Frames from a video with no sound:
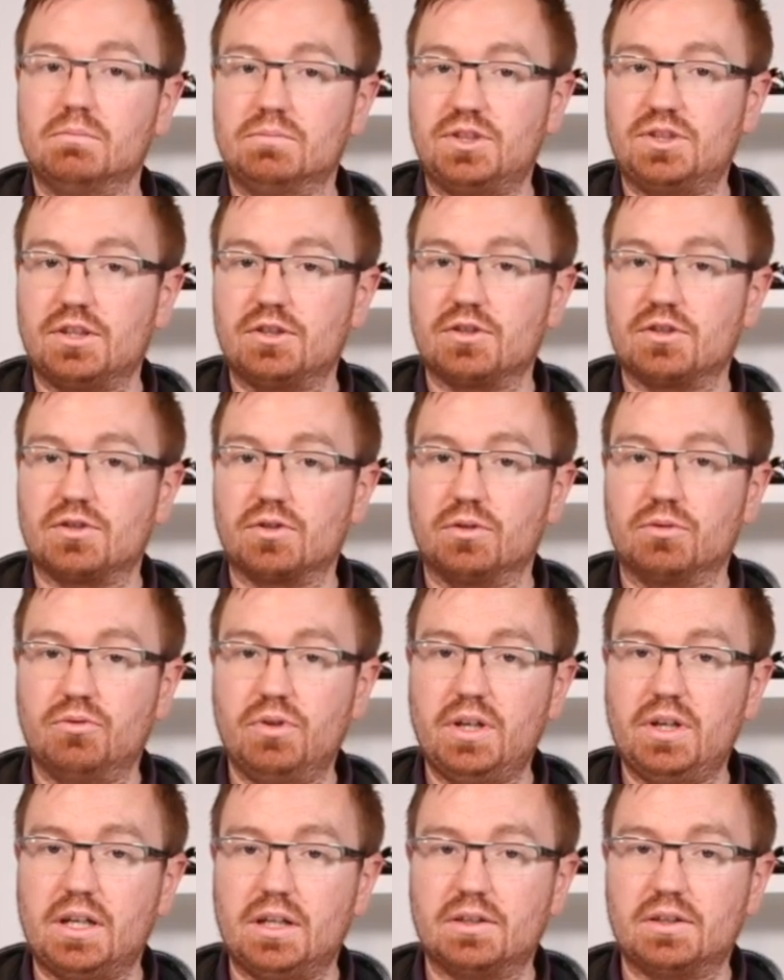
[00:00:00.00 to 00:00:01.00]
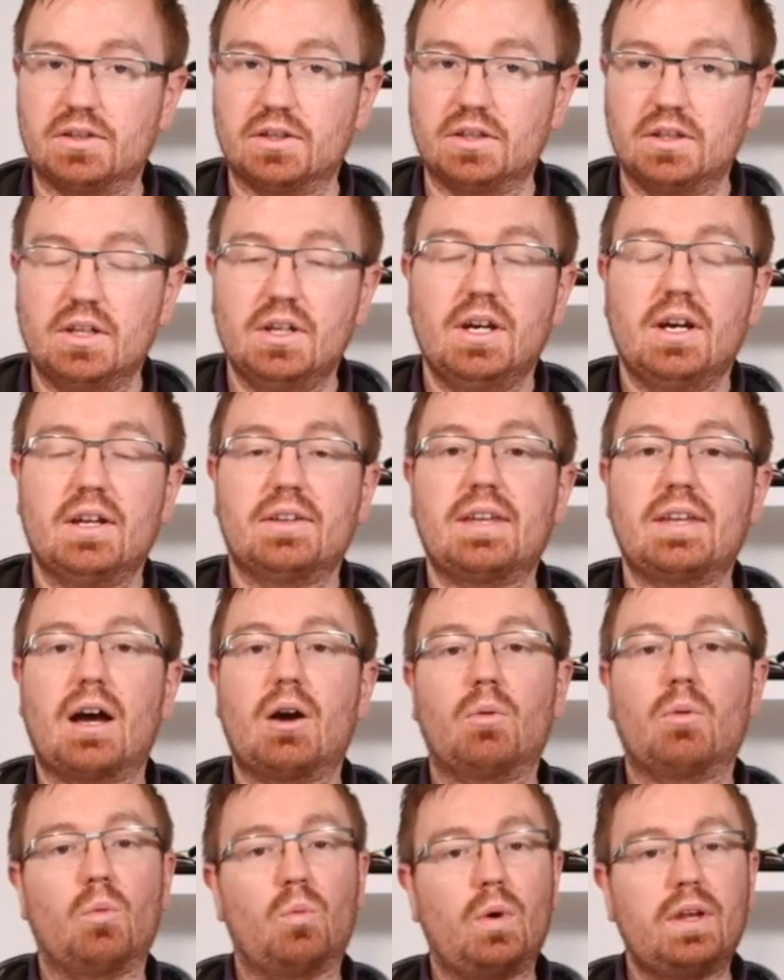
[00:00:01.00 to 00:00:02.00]
digital read.
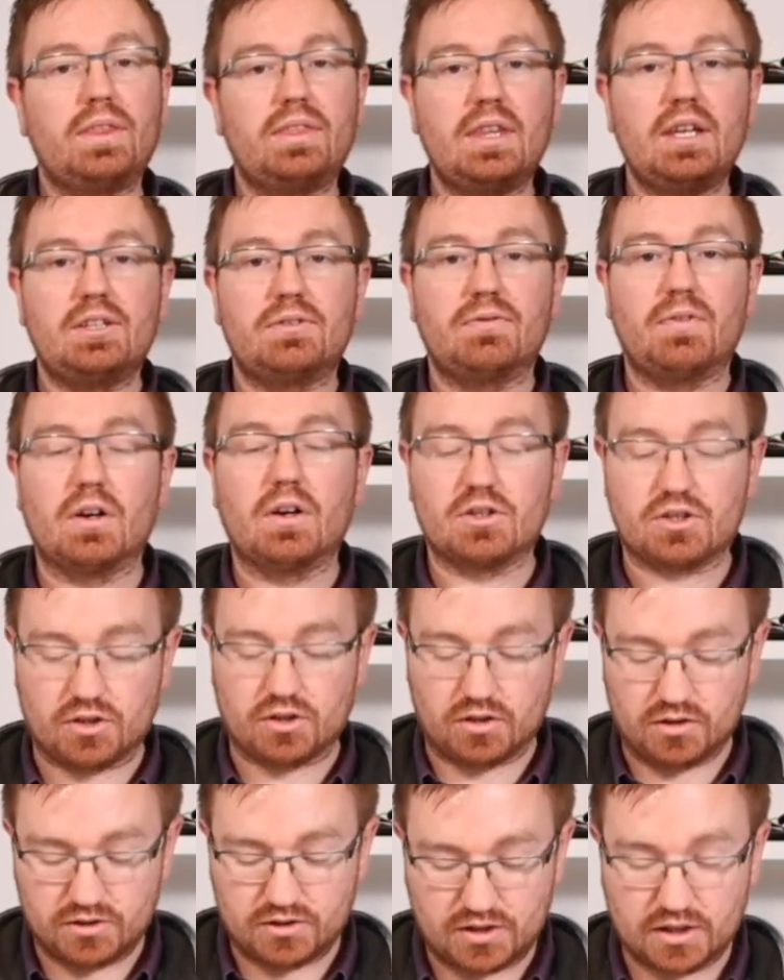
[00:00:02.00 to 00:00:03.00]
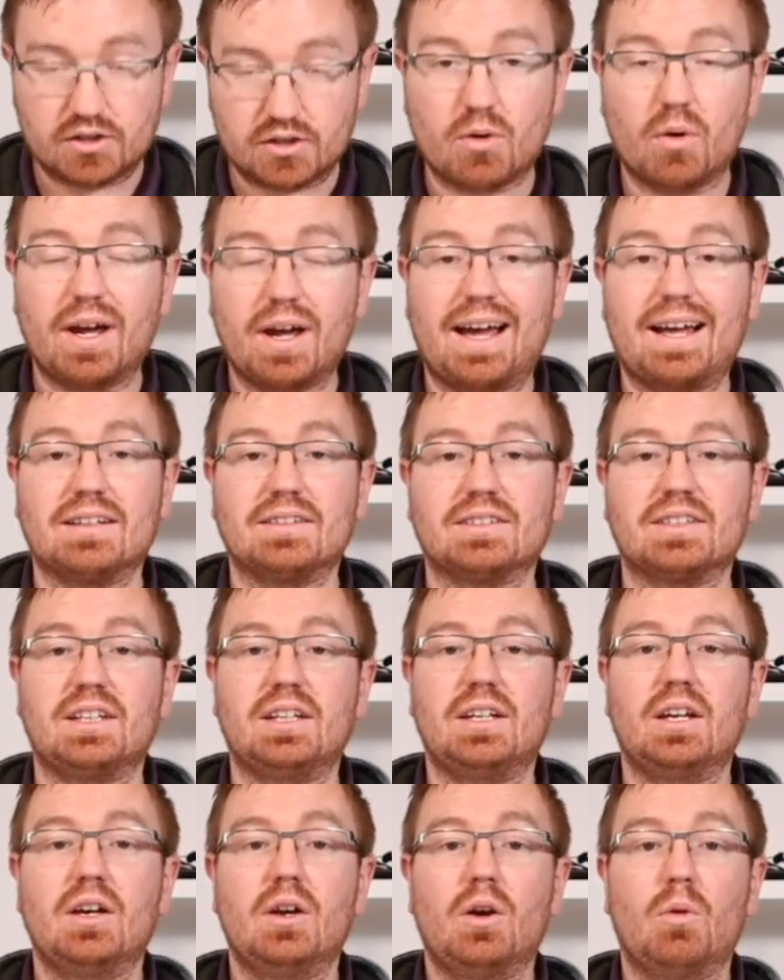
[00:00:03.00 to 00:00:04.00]
Now with these functions it's quite
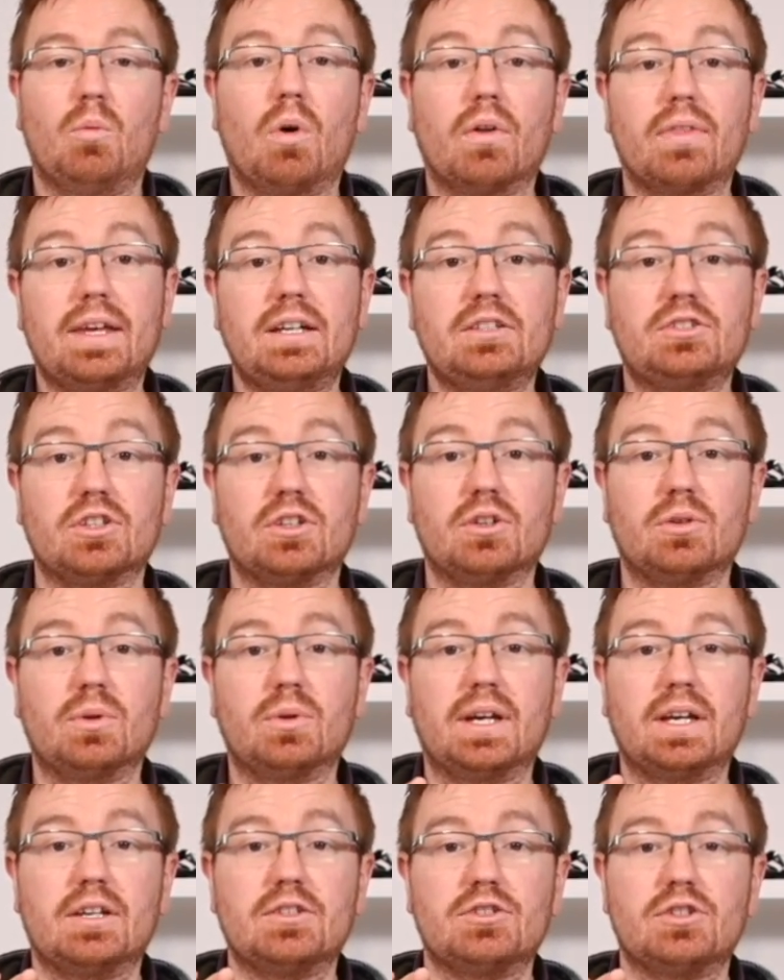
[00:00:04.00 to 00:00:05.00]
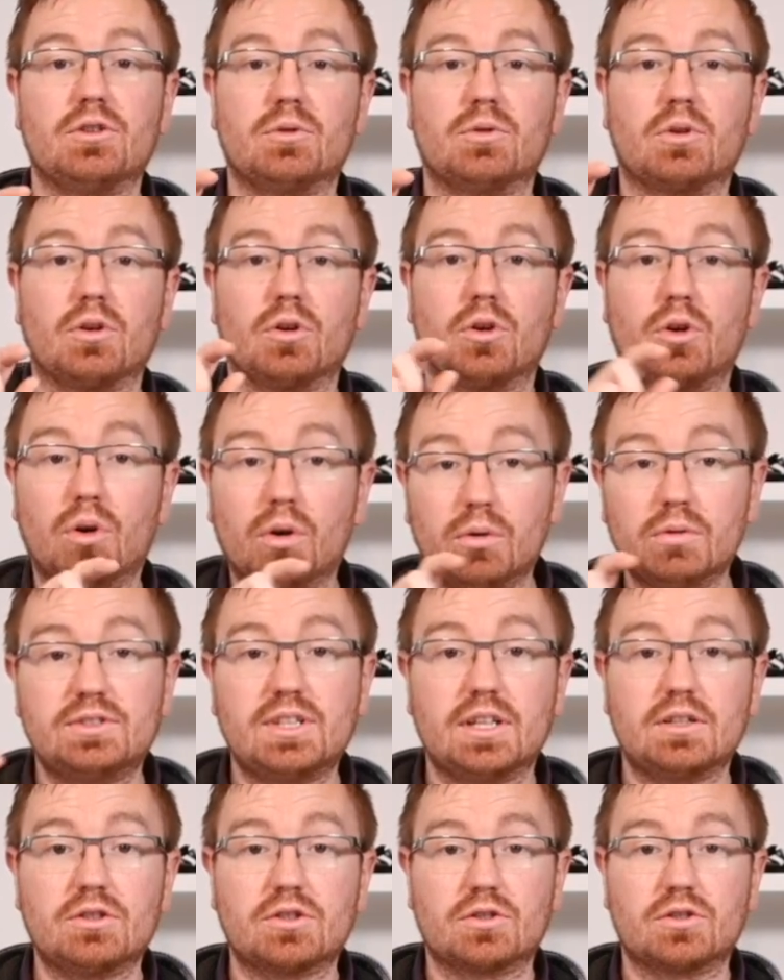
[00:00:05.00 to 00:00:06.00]
handy. What they do is you can call
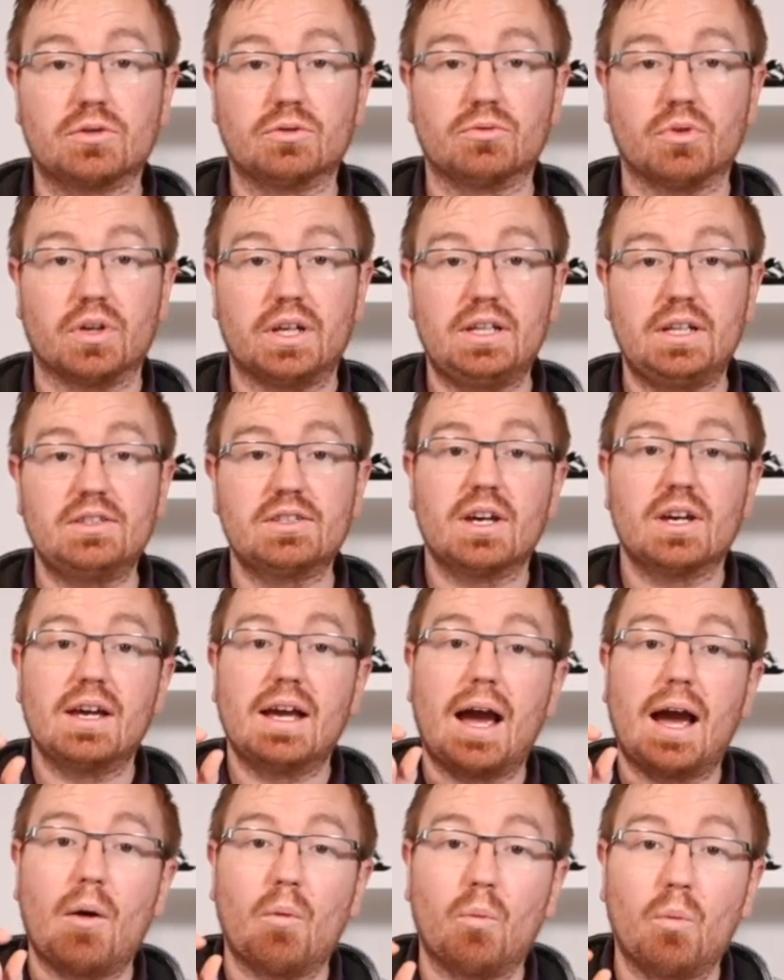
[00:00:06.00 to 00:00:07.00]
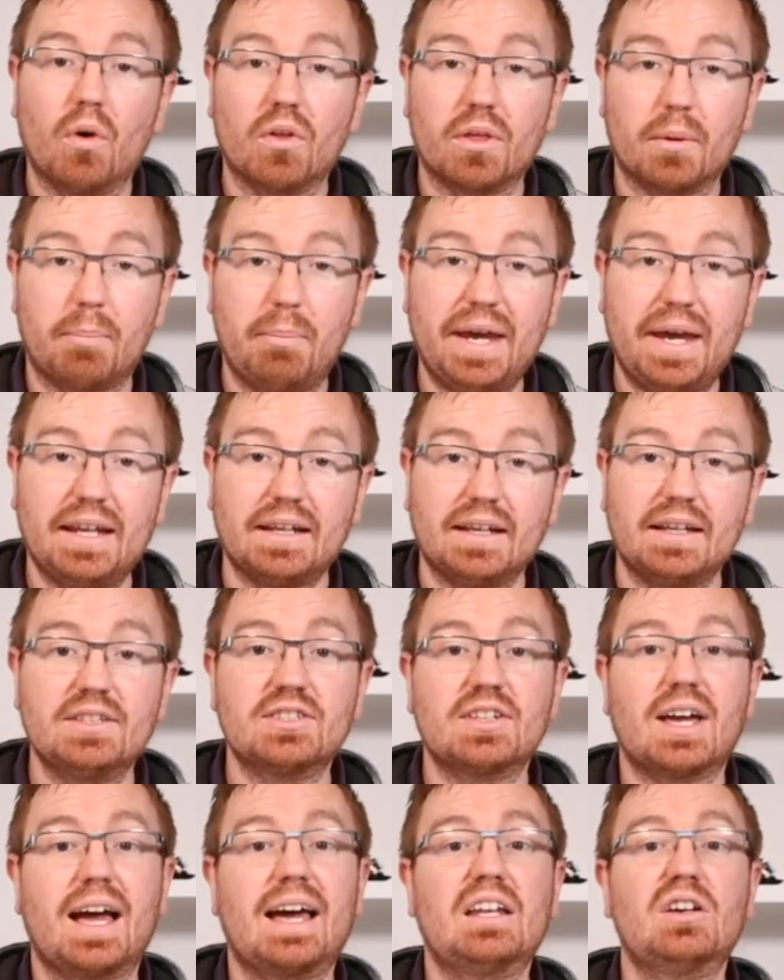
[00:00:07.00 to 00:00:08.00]
digital read and what the pin
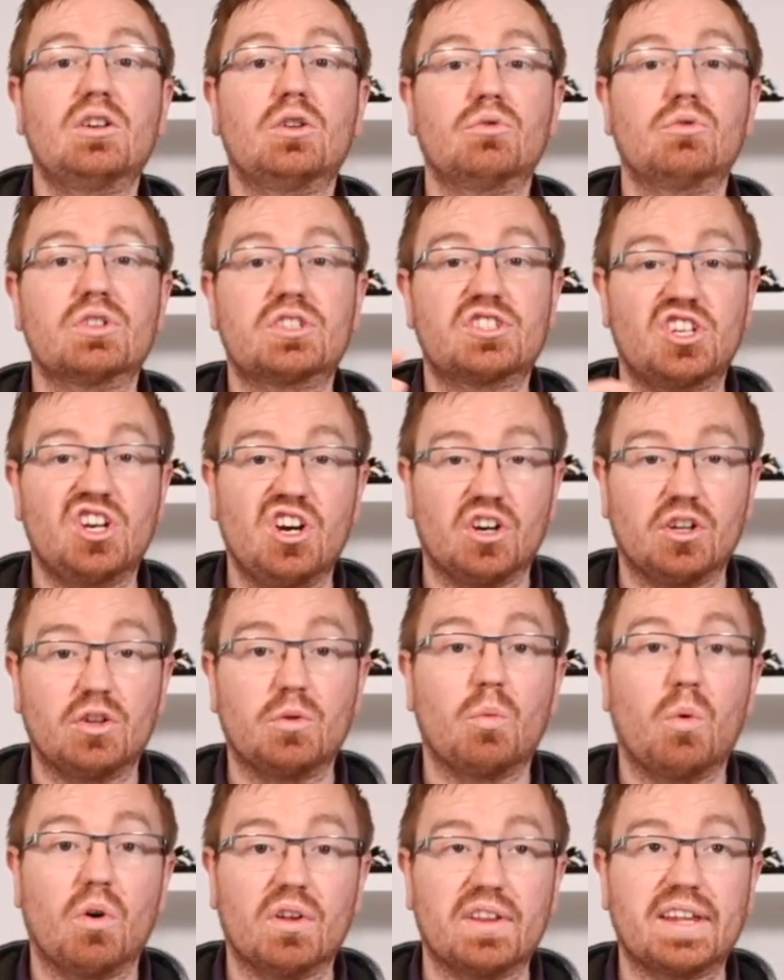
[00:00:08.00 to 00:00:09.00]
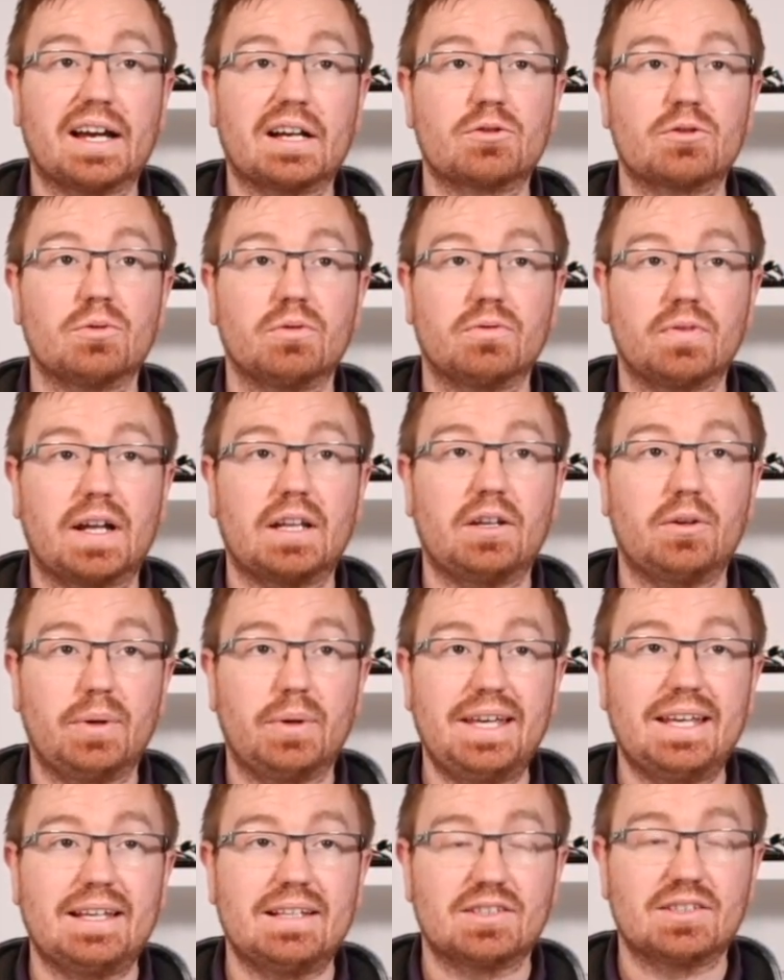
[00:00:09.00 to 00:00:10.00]
is and it will return what the actual value
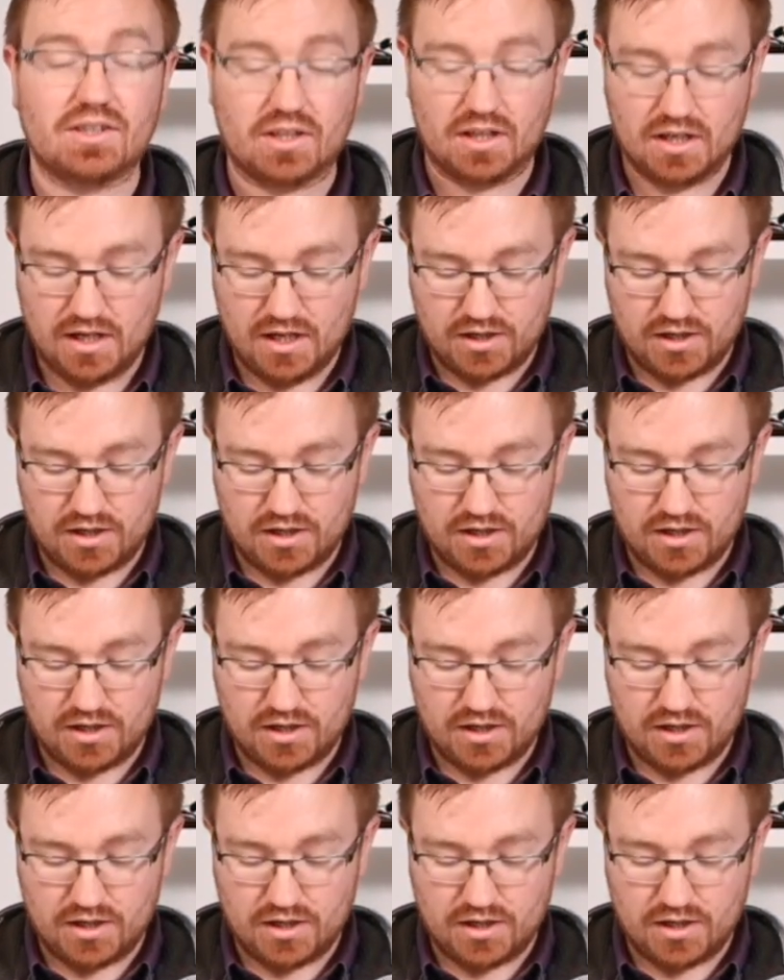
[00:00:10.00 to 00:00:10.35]
is.